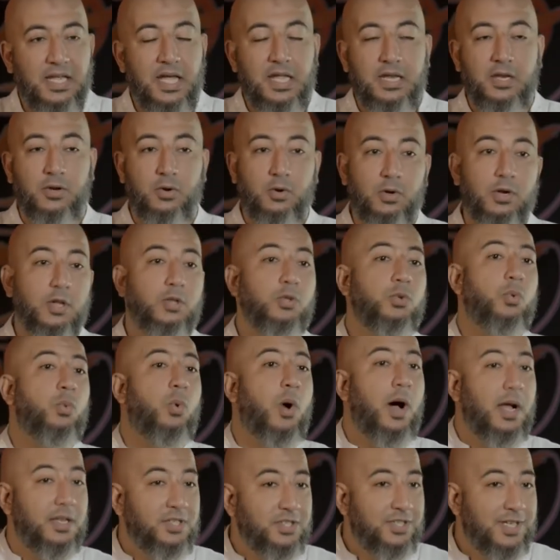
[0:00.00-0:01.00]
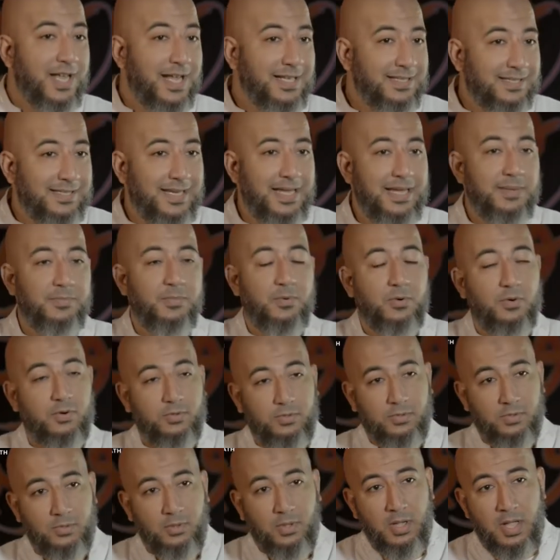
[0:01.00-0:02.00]
And in order to watch that tape or
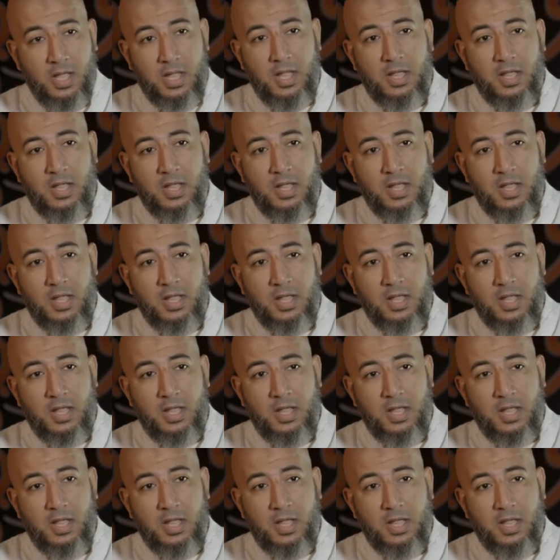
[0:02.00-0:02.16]
to